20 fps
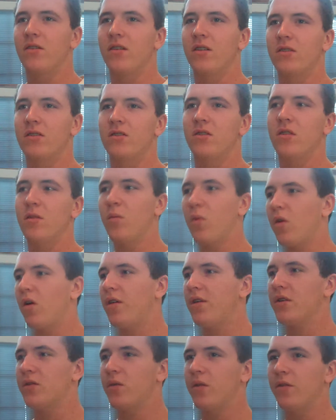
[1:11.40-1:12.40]
there's two
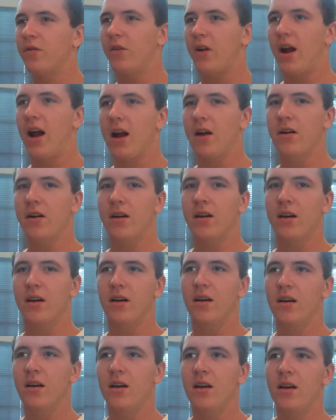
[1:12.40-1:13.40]
more. There's one for
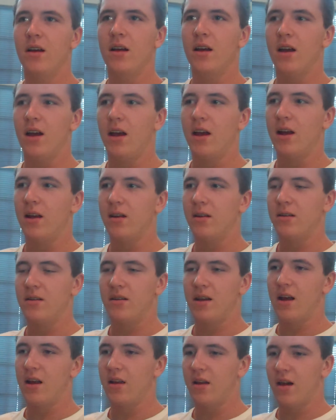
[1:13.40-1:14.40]
Erica and
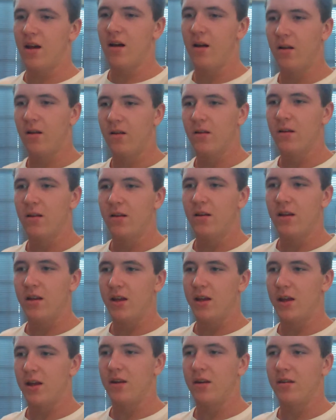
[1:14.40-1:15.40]
Danielle
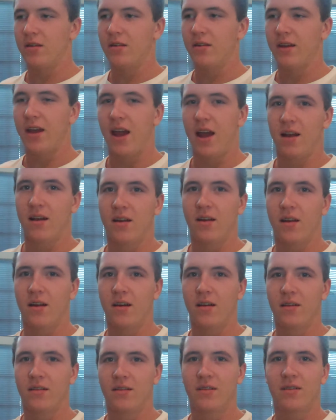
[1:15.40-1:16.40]
in
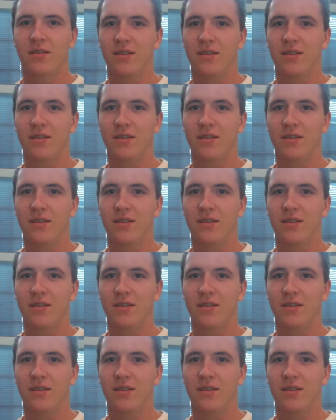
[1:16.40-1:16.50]
Canada.